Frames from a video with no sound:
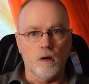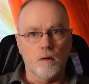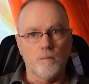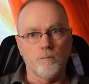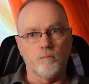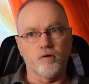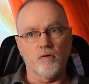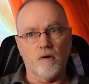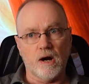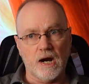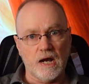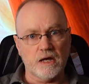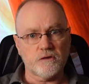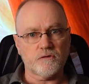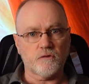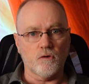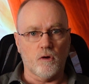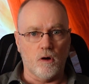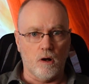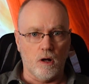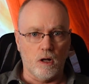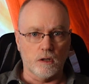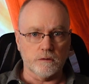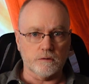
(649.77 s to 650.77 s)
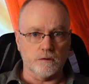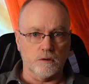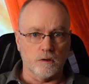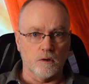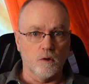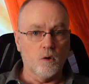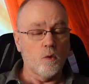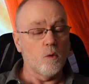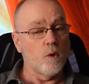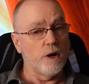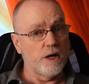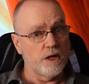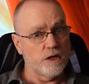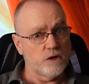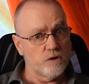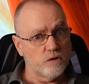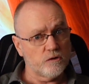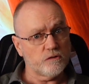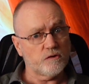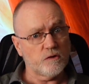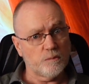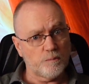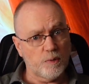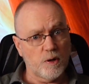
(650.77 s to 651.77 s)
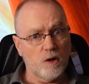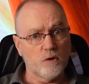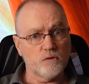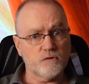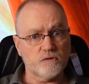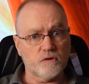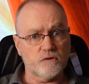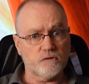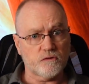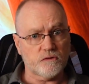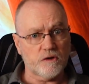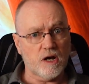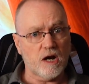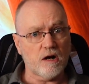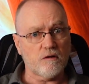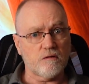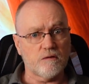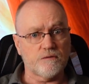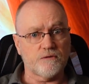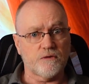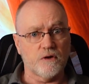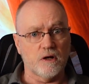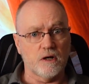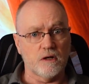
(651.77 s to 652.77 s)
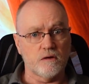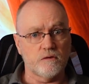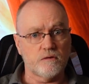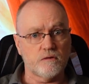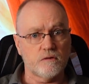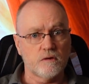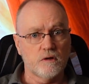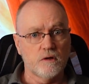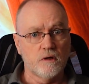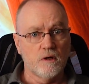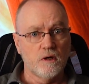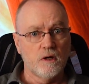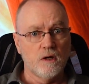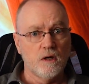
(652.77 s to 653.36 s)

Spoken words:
brass altar, where you're supposed to sacrifice,